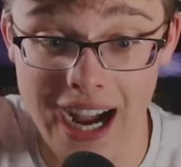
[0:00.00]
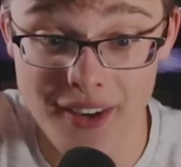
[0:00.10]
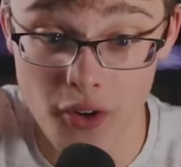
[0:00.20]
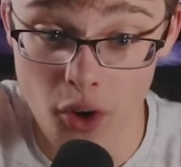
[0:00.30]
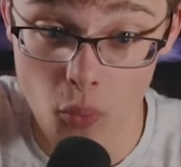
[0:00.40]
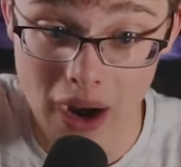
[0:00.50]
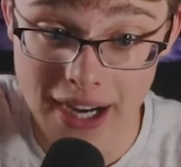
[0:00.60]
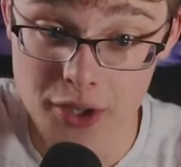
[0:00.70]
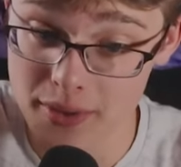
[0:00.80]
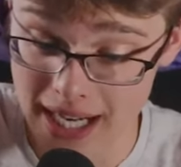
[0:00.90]
I don't know why
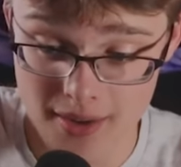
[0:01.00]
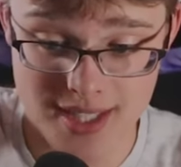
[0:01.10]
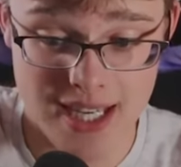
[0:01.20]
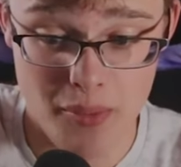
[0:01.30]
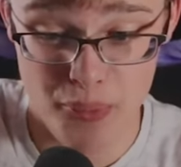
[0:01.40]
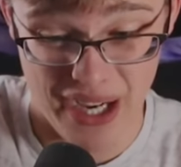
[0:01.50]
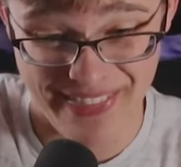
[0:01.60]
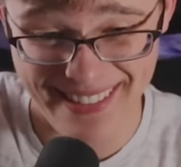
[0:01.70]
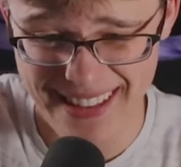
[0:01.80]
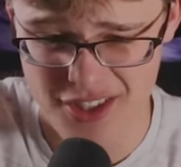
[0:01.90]
Nuketown's in it, but I
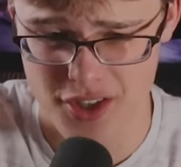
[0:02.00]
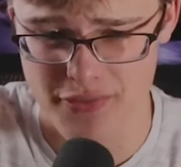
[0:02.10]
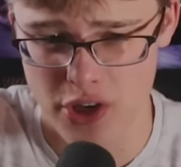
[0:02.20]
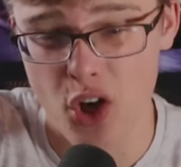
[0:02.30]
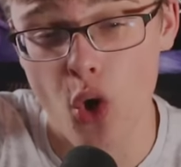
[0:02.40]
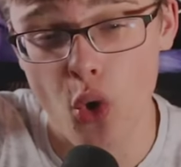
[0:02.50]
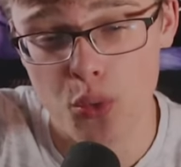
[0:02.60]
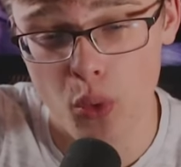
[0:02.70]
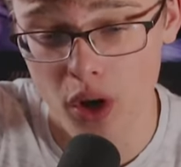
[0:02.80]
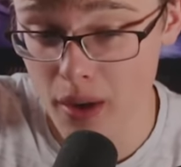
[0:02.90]
think that's just for a Cold
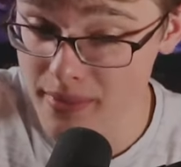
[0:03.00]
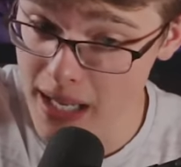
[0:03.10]
War update,